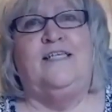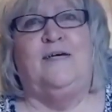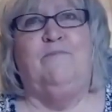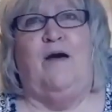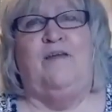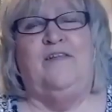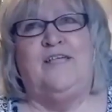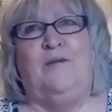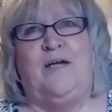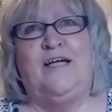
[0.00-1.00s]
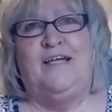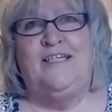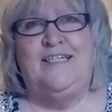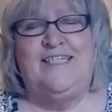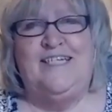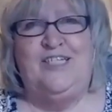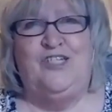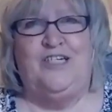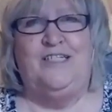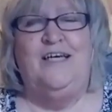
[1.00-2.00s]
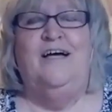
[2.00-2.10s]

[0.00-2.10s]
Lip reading: that by the time I got done teaching